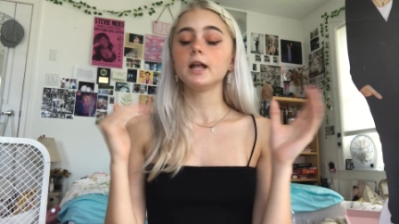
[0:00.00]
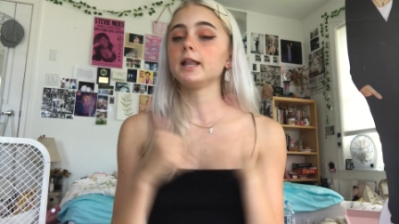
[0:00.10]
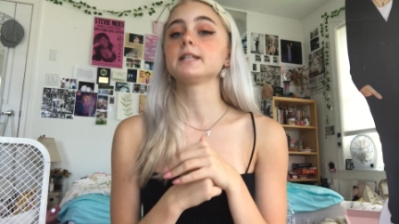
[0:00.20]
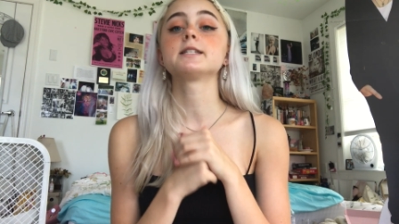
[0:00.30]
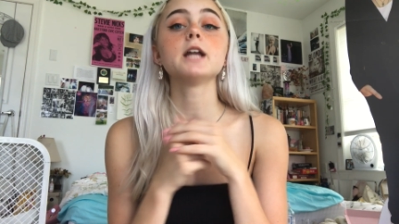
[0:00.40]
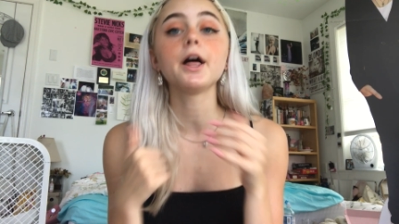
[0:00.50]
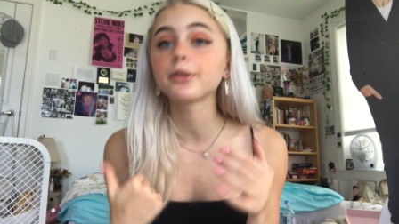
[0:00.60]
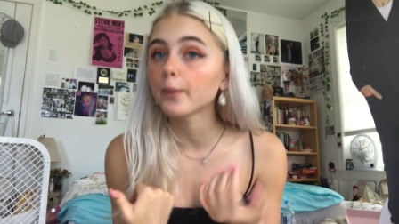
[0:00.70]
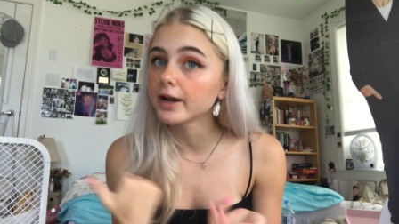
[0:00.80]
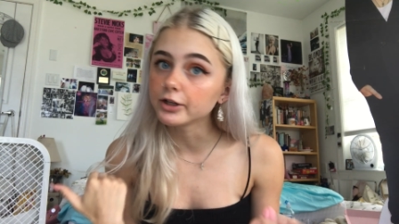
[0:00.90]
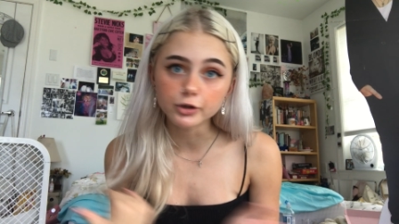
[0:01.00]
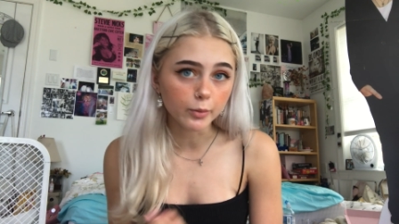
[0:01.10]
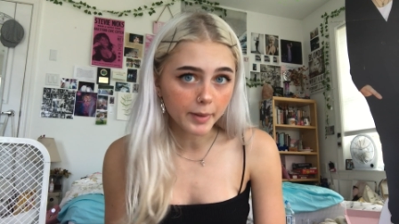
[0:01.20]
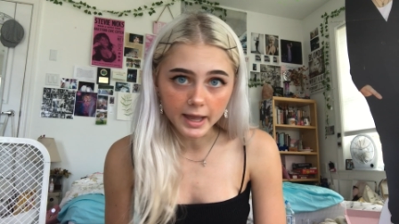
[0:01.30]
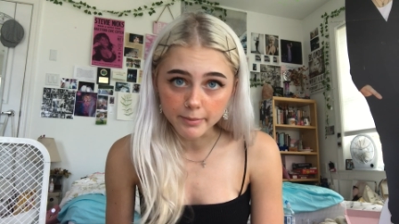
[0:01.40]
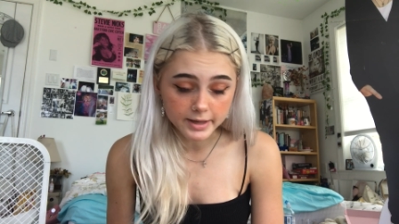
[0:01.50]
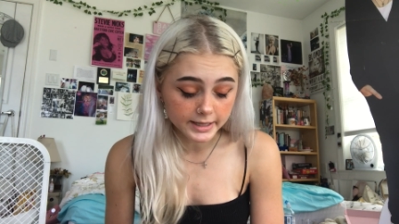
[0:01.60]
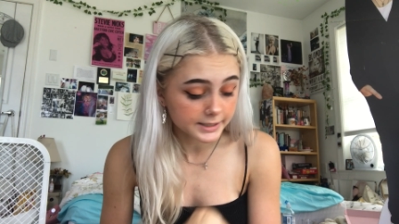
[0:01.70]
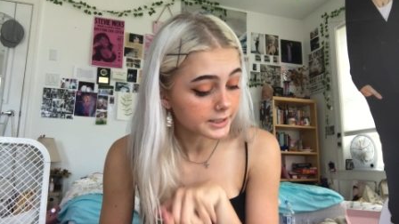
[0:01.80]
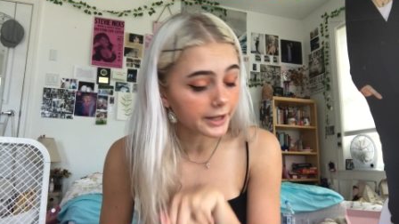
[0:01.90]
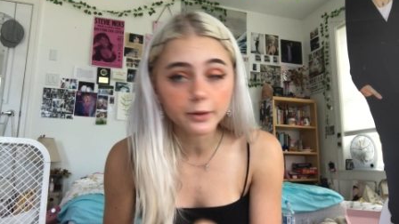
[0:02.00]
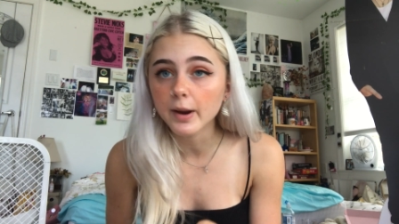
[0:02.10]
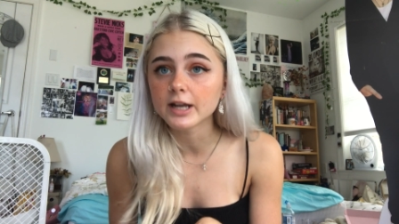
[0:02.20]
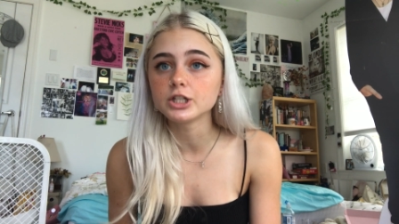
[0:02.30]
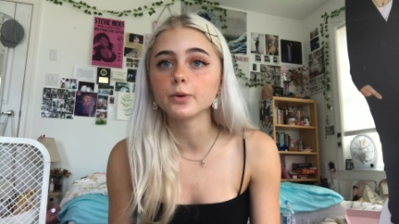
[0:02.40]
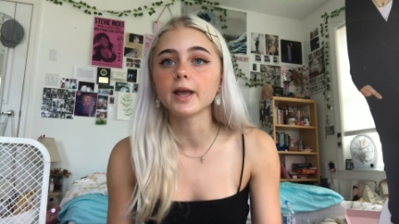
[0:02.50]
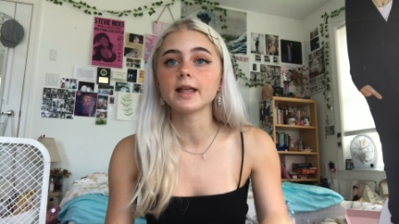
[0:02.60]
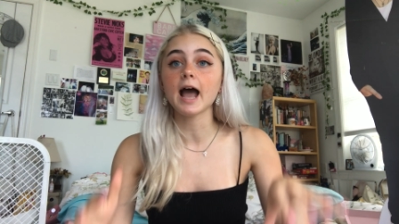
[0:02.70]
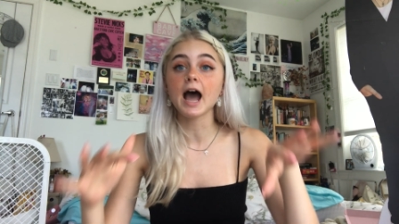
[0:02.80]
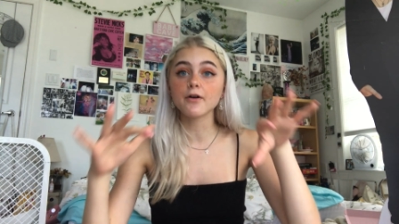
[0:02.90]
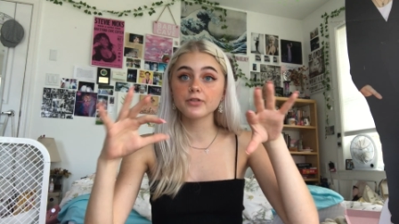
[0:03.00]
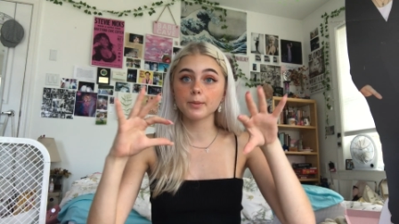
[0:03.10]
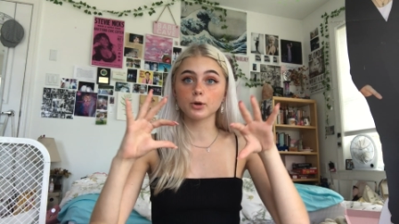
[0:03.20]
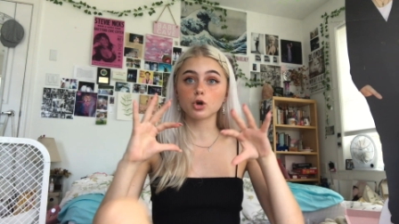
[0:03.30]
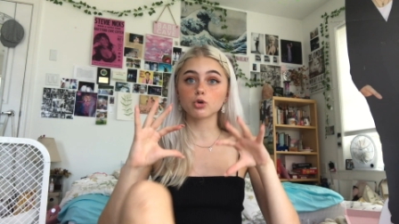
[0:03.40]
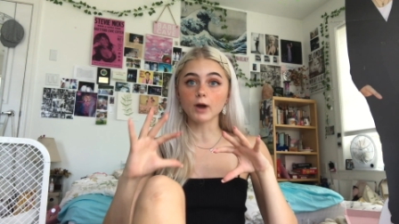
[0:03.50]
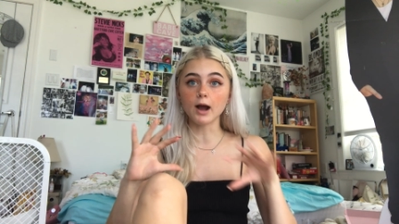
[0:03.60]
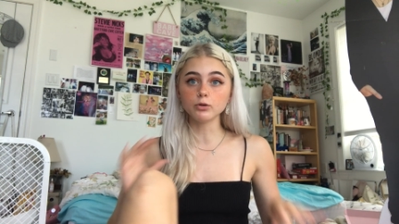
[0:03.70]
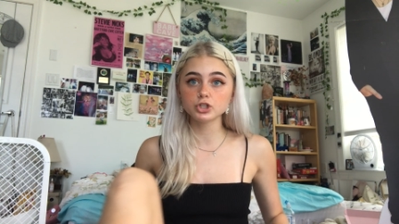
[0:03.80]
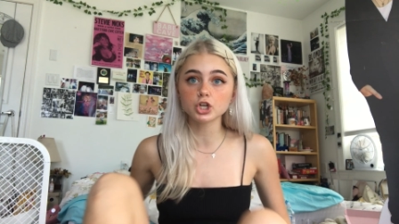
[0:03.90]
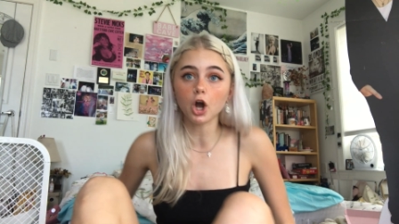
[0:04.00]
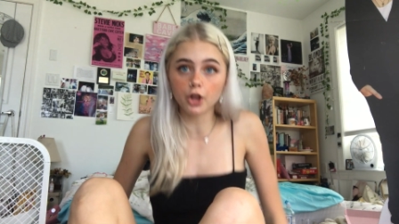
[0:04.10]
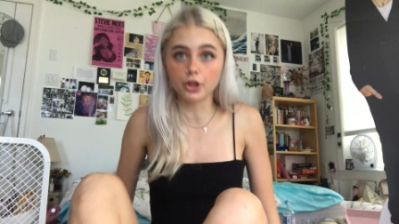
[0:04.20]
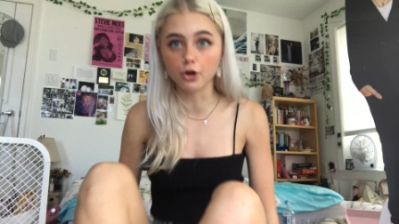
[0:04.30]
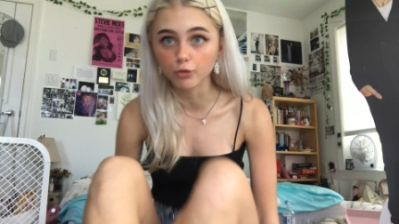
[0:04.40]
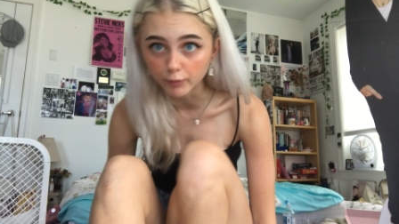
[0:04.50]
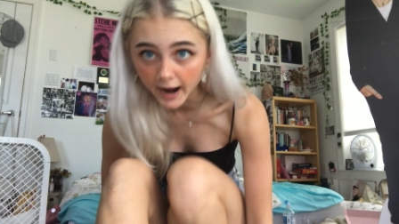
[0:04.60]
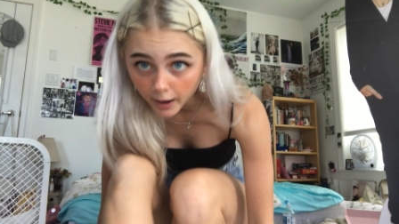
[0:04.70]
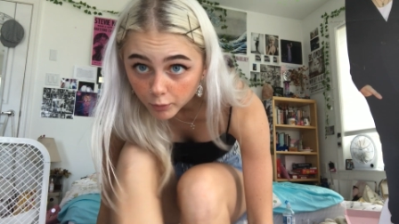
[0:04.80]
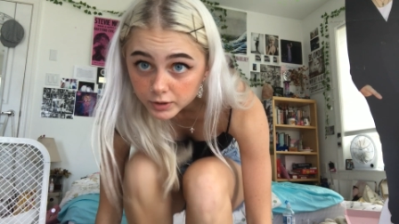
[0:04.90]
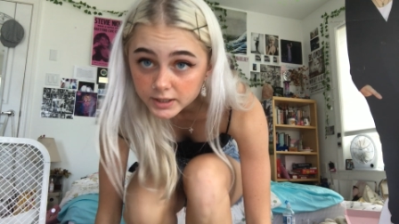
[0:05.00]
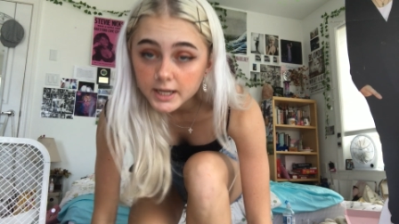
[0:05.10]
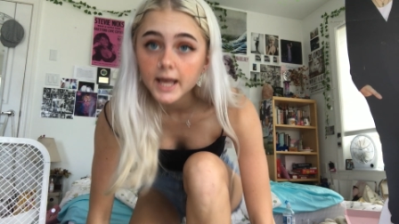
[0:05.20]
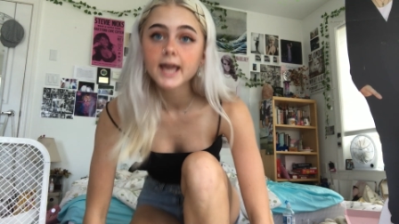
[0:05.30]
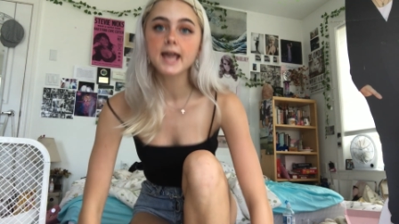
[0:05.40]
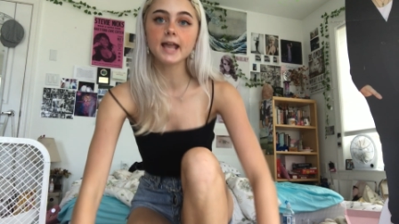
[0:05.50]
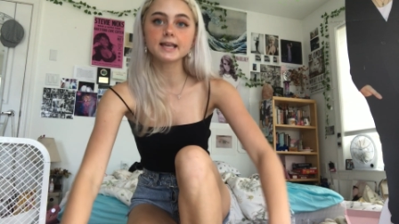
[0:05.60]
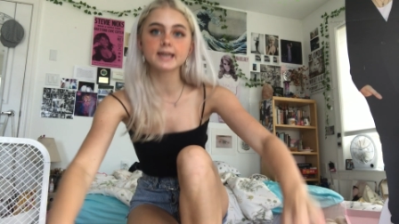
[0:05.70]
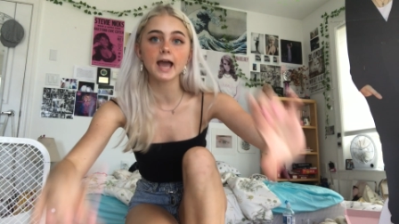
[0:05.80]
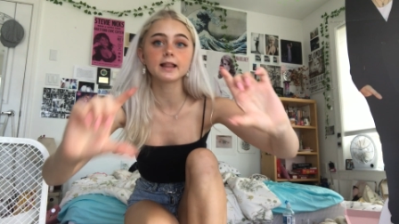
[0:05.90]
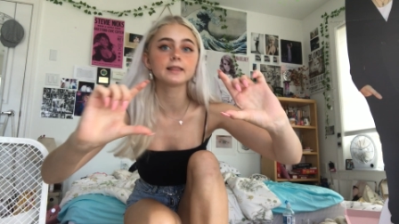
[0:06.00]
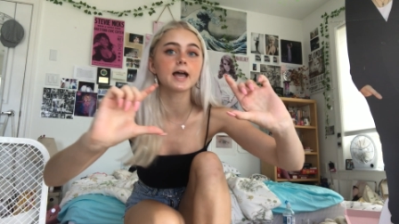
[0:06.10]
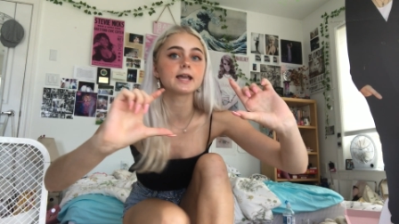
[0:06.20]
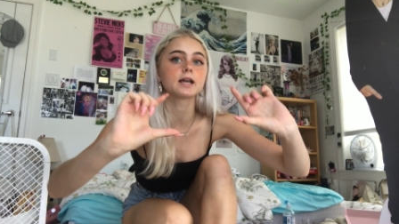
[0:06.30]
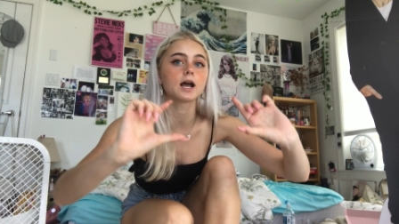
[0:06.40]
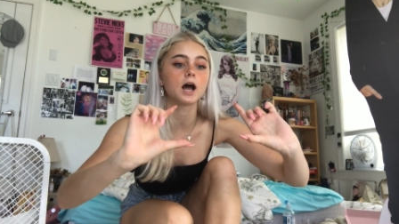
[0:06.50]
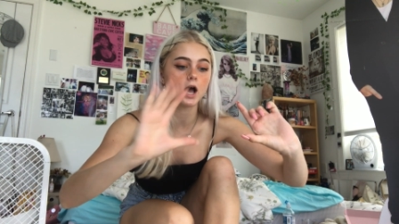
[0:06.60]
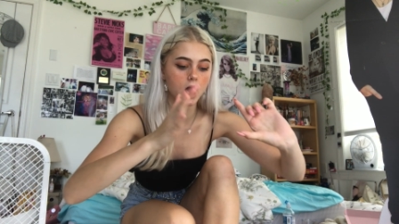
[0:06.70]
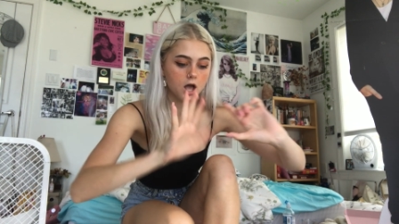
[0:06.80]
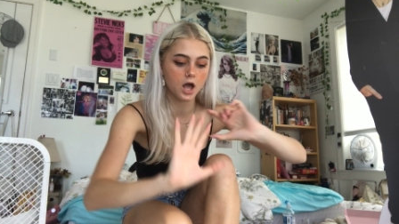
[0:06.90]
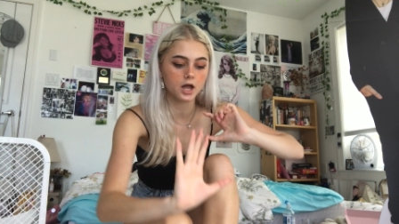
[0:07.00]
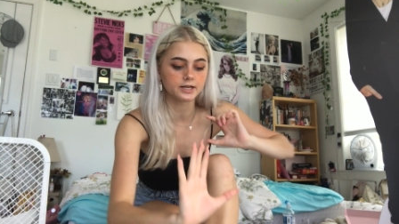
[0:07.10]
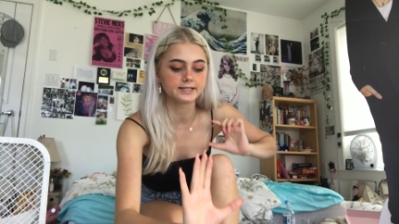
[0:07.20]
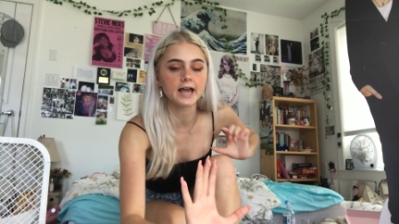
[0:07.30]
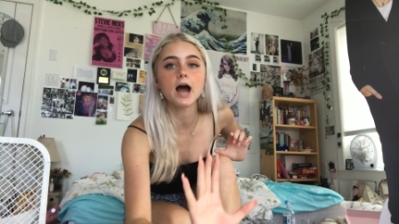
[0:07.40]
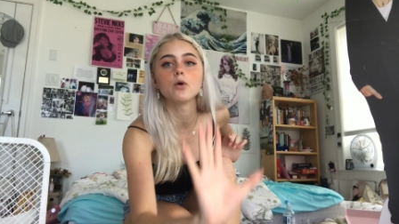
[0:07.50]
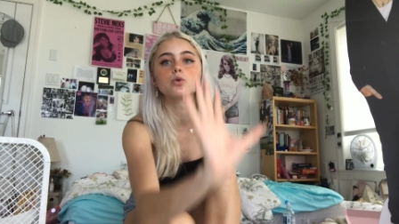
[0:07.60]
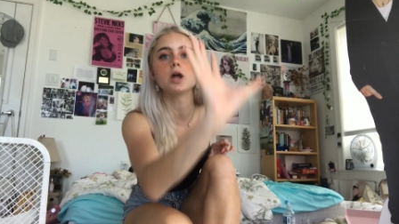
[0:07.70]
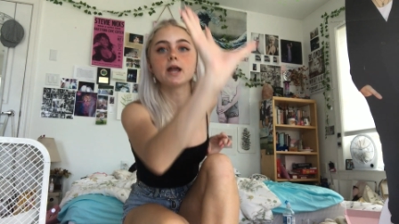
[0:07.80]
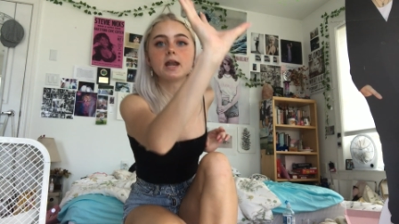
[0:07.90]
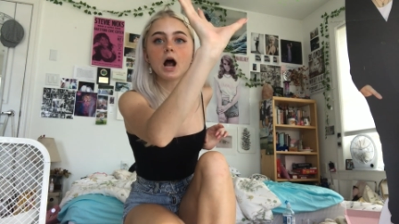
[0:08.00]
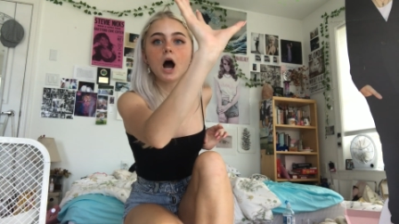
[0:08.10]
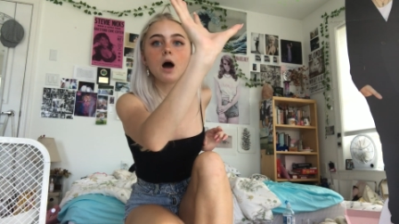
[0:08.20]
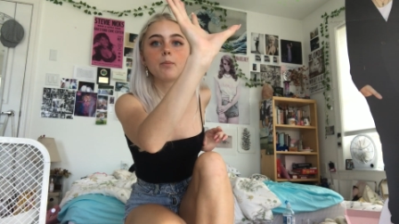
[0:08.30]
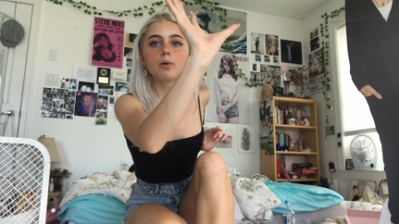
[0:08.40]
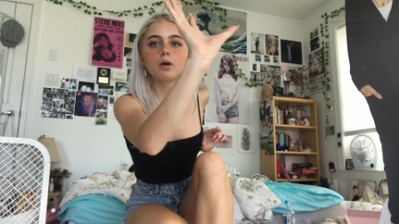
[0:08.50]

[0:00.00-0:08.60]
That's not the way to do it, baby. That's not the way to do it. Have them crouch on the ground and get, like, down and up,